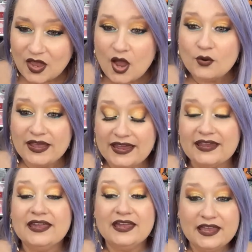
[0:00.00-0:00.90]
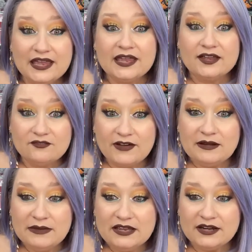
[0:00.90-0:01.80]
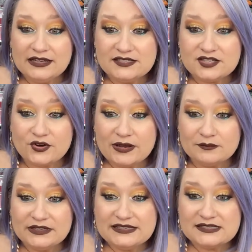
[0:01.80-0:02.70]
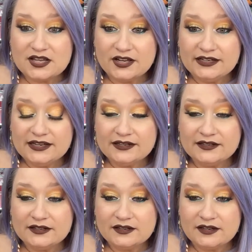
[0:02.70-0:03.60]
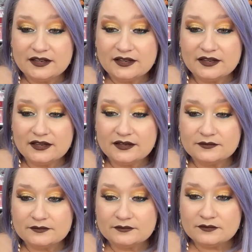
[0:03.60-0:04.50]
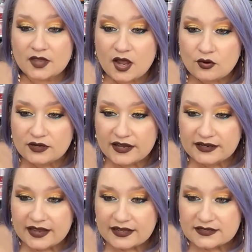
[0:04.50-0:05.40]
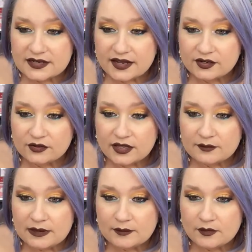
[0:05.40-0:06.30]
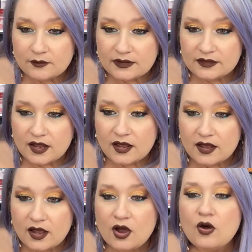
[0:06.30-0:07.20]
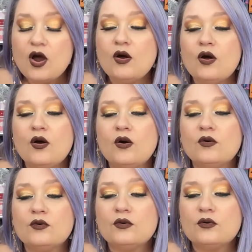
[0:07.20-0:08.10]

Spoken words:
Okay. Find me on Instagram, please, Tanya. Oh, not yet. I know a lot of people want. Oh.